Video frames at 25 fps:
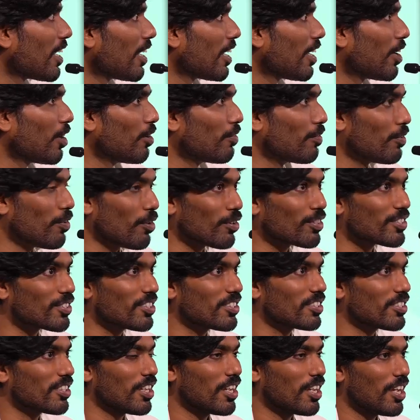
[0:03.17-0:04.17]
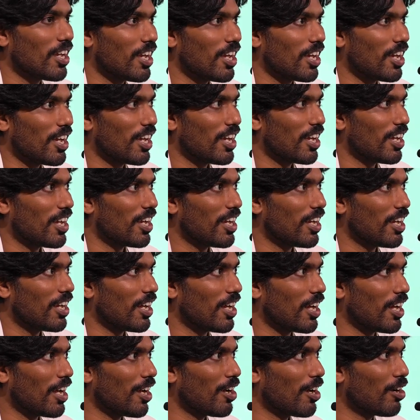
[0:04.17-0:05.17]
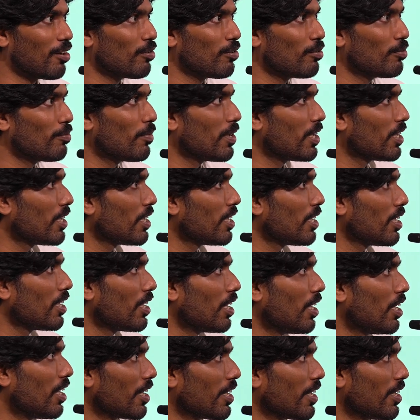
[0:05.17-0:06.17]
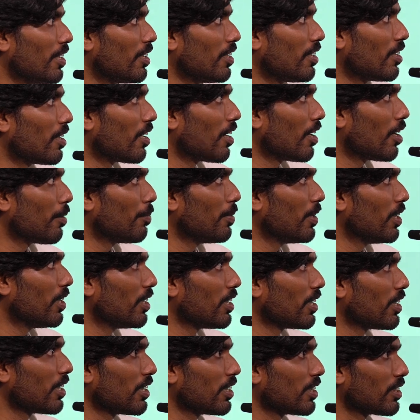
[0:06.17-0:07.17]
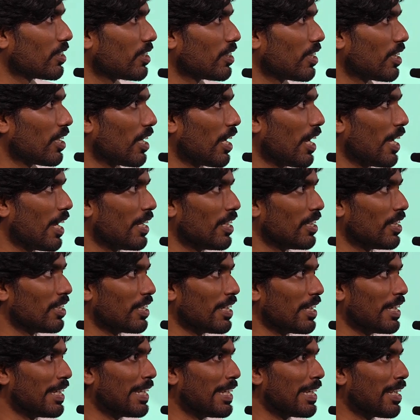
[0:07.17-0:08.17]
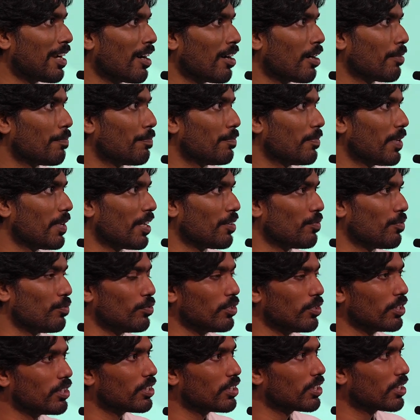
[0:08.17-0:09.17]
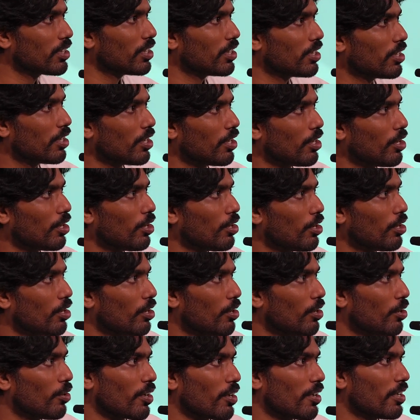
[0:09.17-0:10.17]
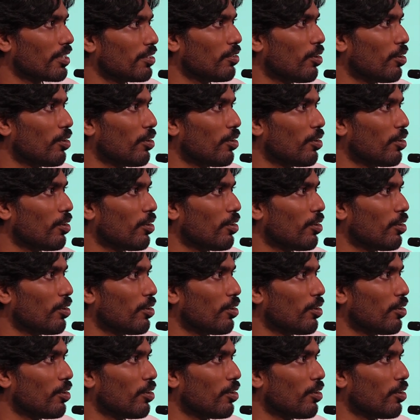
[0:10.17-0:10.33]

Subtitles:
Hello, folks. How many here are building an AI app at work or at